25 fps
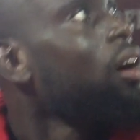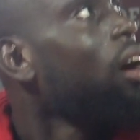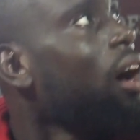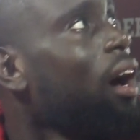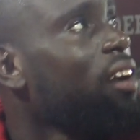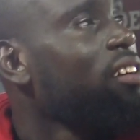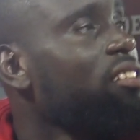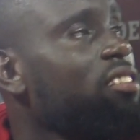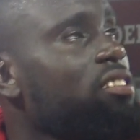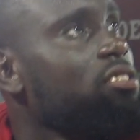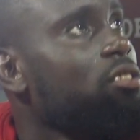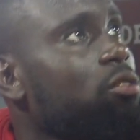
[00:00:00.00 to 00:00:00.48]

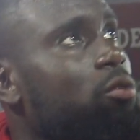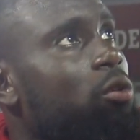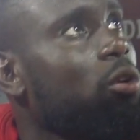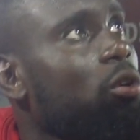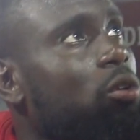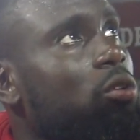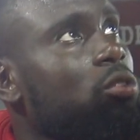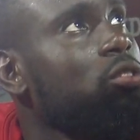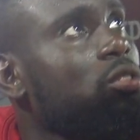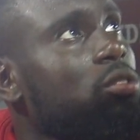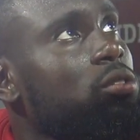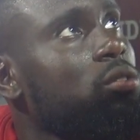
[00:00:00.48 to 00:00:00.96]
how season
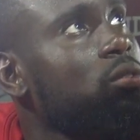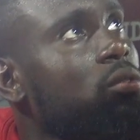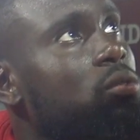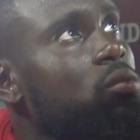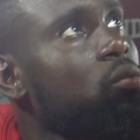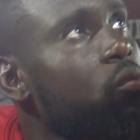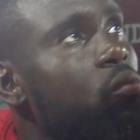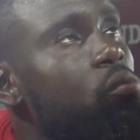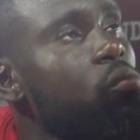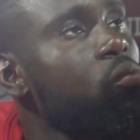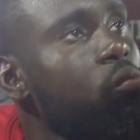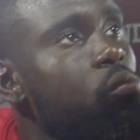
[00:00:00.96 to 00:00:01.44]
rolls.
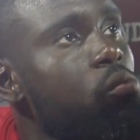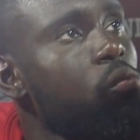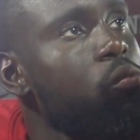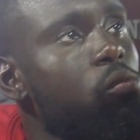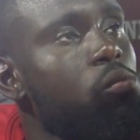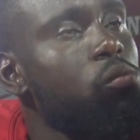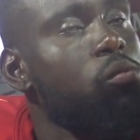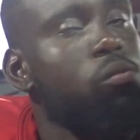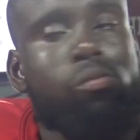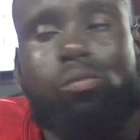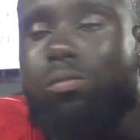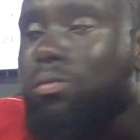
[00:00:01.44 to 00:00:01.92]
Yeah.
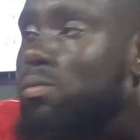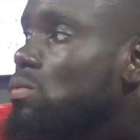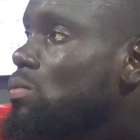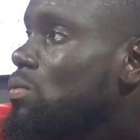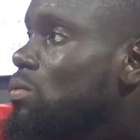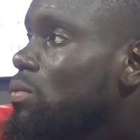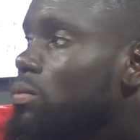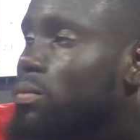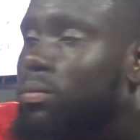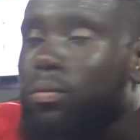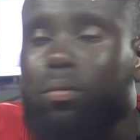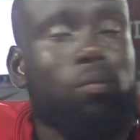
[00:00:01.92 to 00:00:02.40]
Any, like
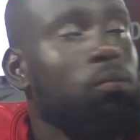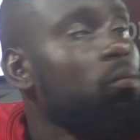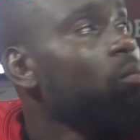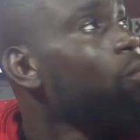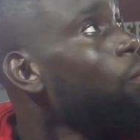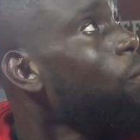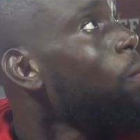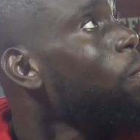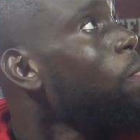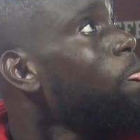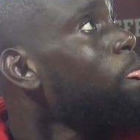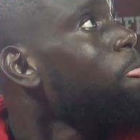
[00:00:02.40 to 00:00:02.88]
comfort in seeing
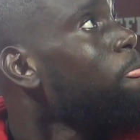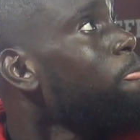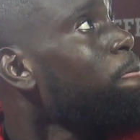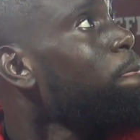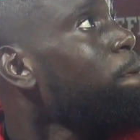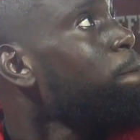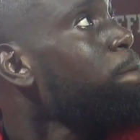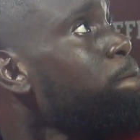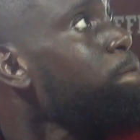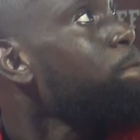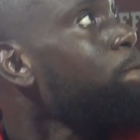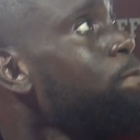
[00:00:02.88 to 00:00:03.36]
the
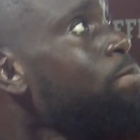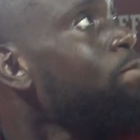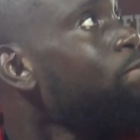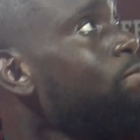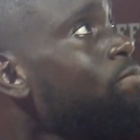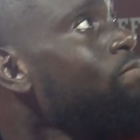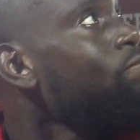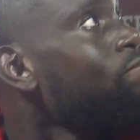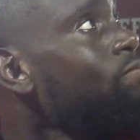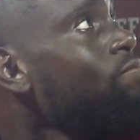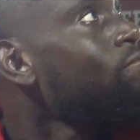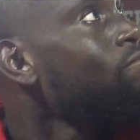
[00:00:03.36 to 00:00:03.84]

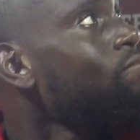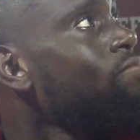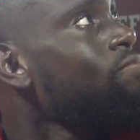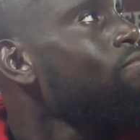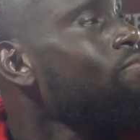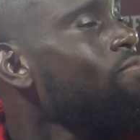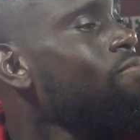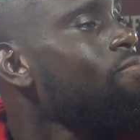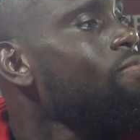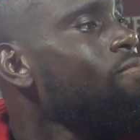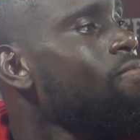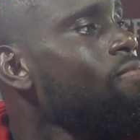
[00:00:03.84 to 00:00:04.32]
finally named
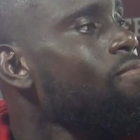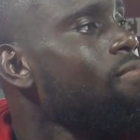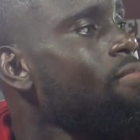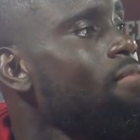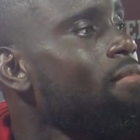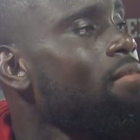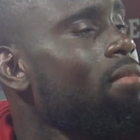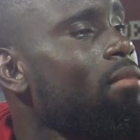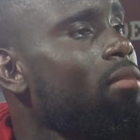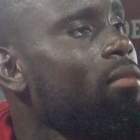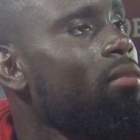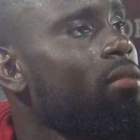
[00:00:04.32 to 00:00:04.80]
starting
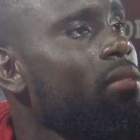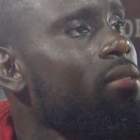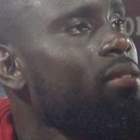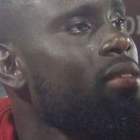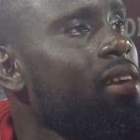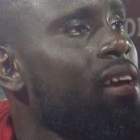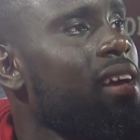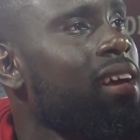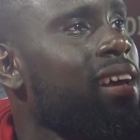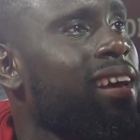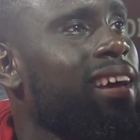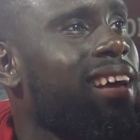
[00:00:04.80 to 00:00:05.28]
quarterback. You know who's
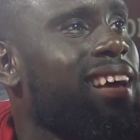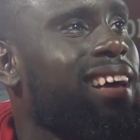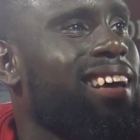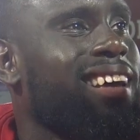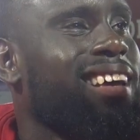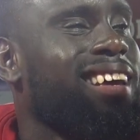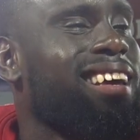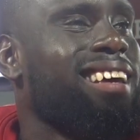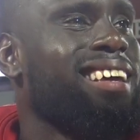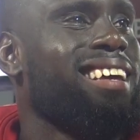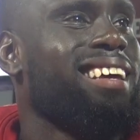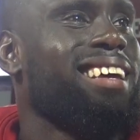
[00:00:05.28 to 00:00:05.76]
gonna be throwing you
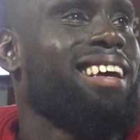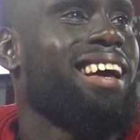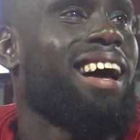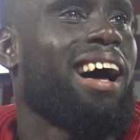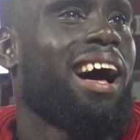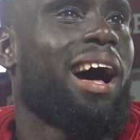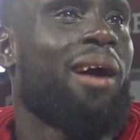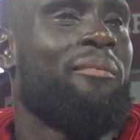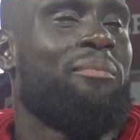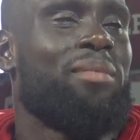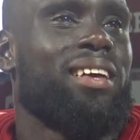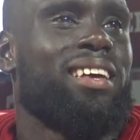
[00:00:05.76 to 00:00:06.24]
the ball this year.
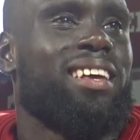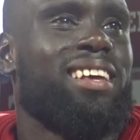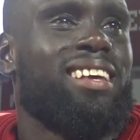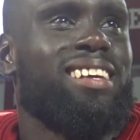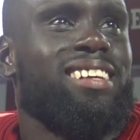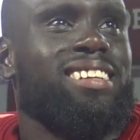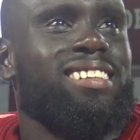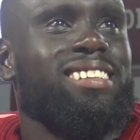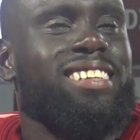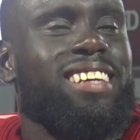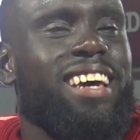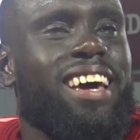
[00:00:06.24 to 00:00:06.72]
I
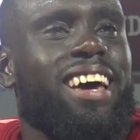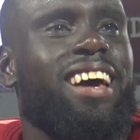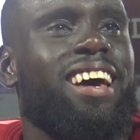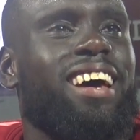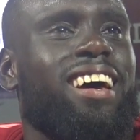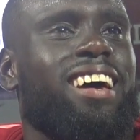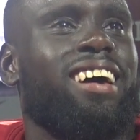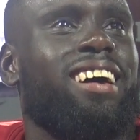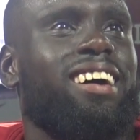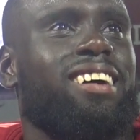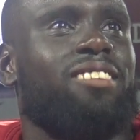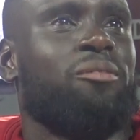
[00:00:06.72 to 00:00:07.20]
mean,
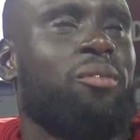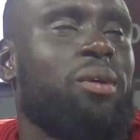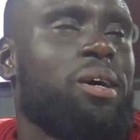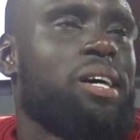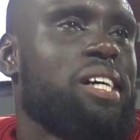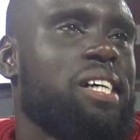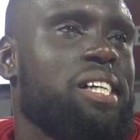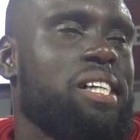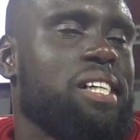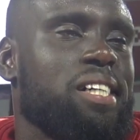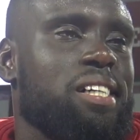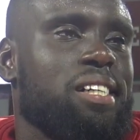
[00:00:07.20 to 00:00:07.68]
yeah,
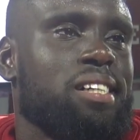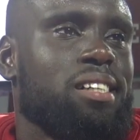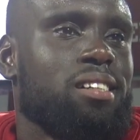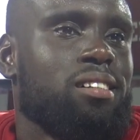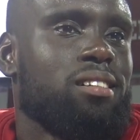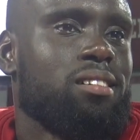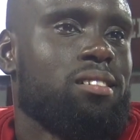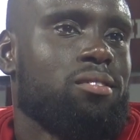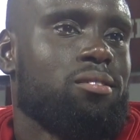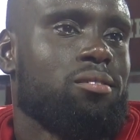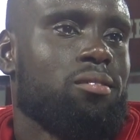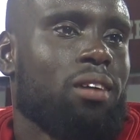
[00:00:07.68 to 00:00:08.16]
but uh,
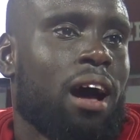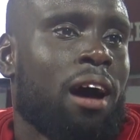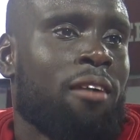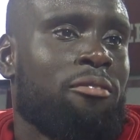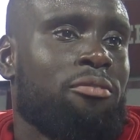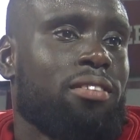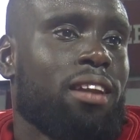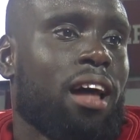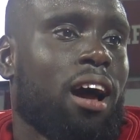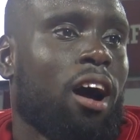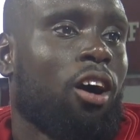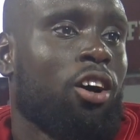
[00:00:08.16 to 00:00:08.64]
I
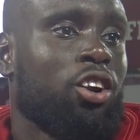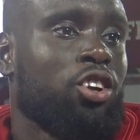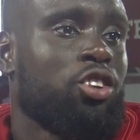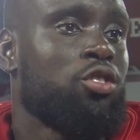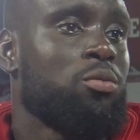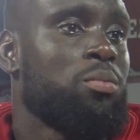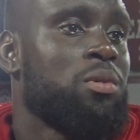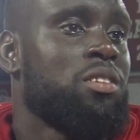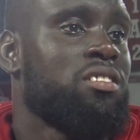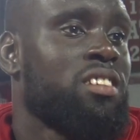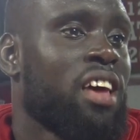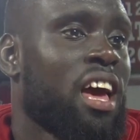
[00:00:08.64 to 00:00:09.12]
feel like all the
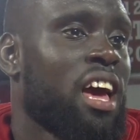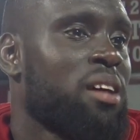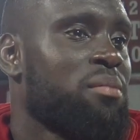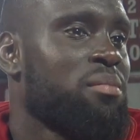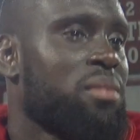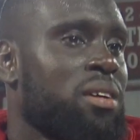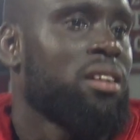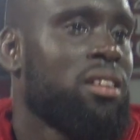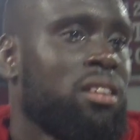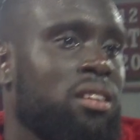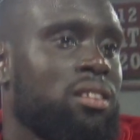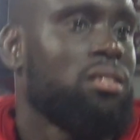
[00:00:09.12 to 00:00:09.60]
QBs
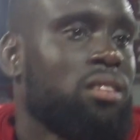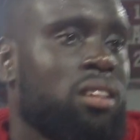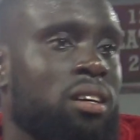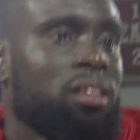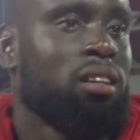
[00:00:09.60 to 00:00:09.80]
came in and,